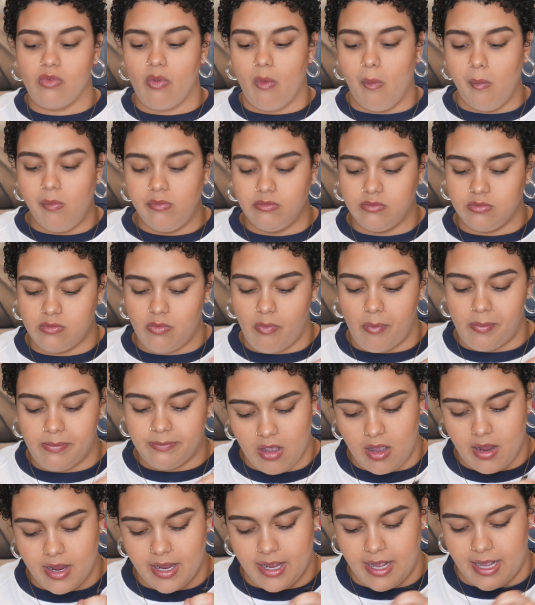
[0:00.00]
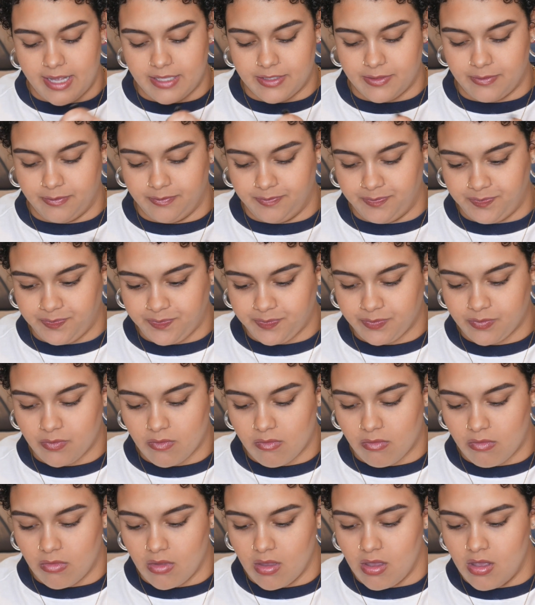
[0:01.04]
you. Alright, guys.
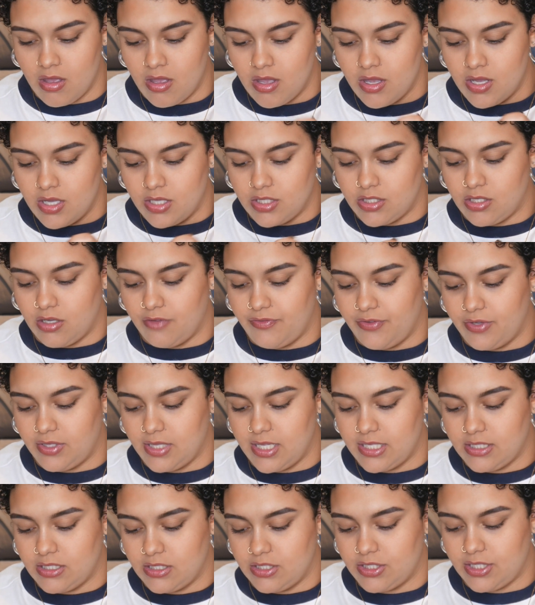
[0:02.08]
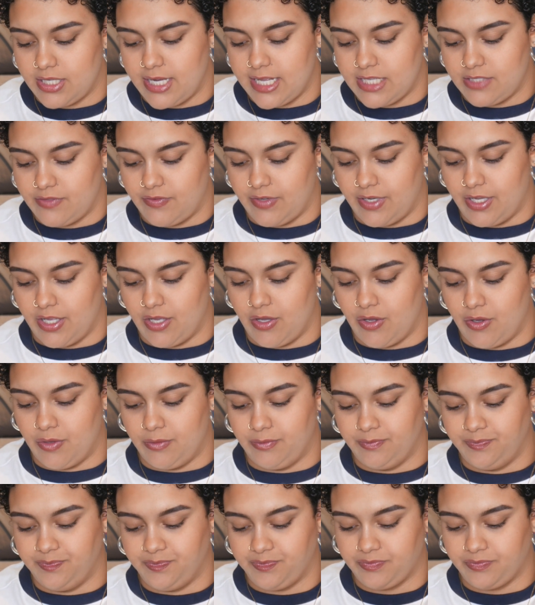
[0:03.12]
So, if you clicked on today's video,